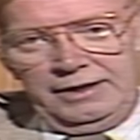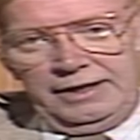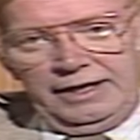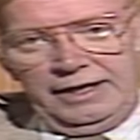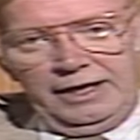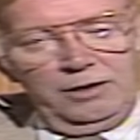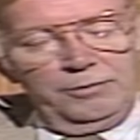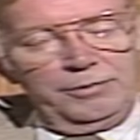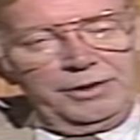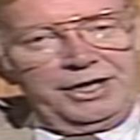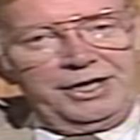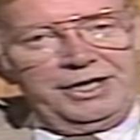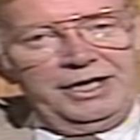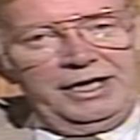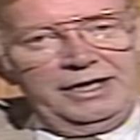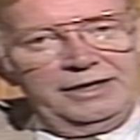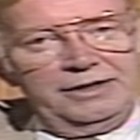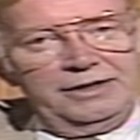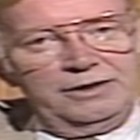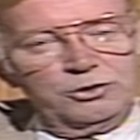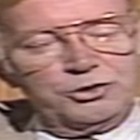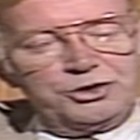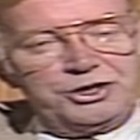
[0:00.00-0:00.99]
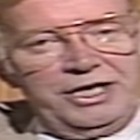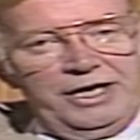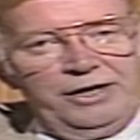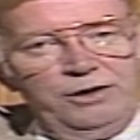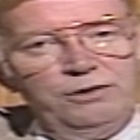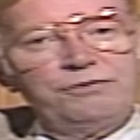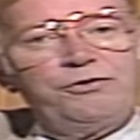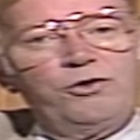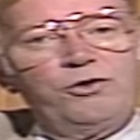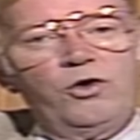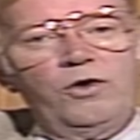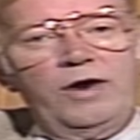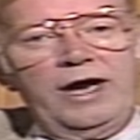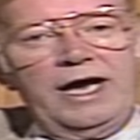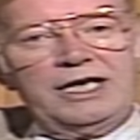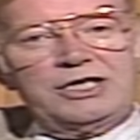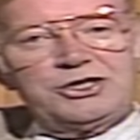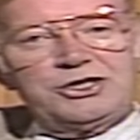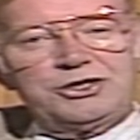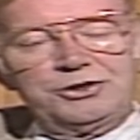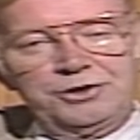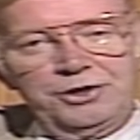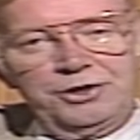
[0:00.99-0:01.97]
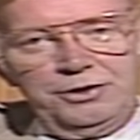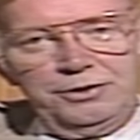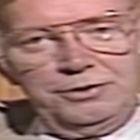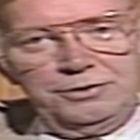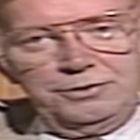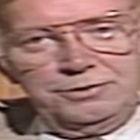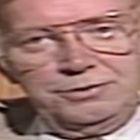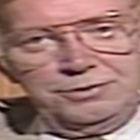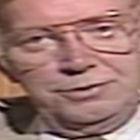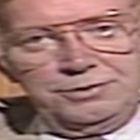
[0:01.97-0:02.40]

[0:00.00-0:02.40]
Al McDowell, Channel 4 Action News.